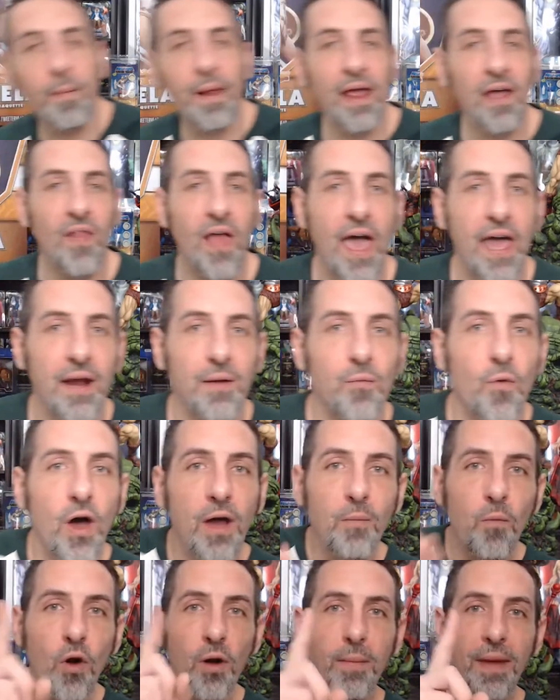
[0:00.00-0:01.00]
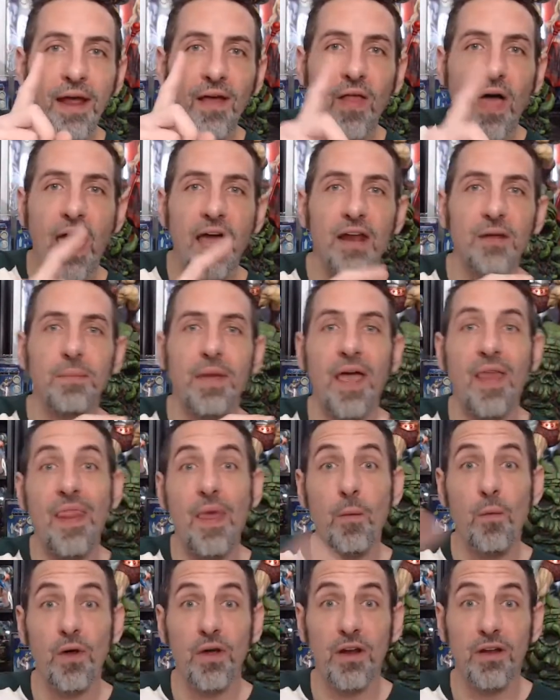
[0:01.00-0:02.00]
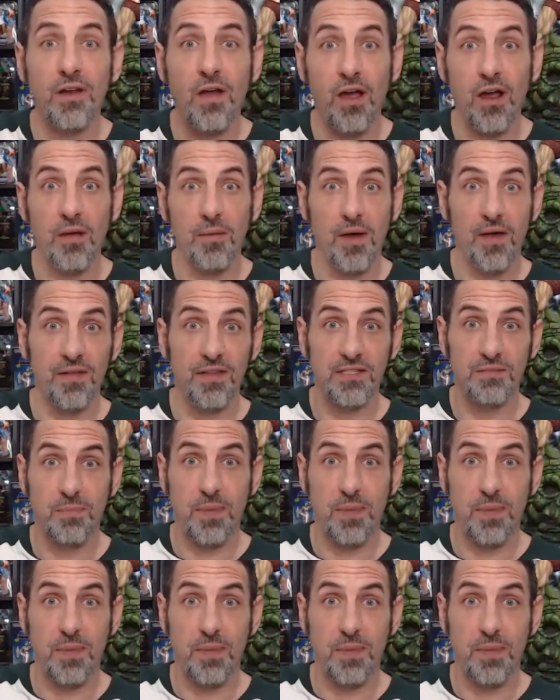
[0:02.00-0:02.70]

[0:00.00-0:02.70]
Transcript: mail item, and then we're going to talk about this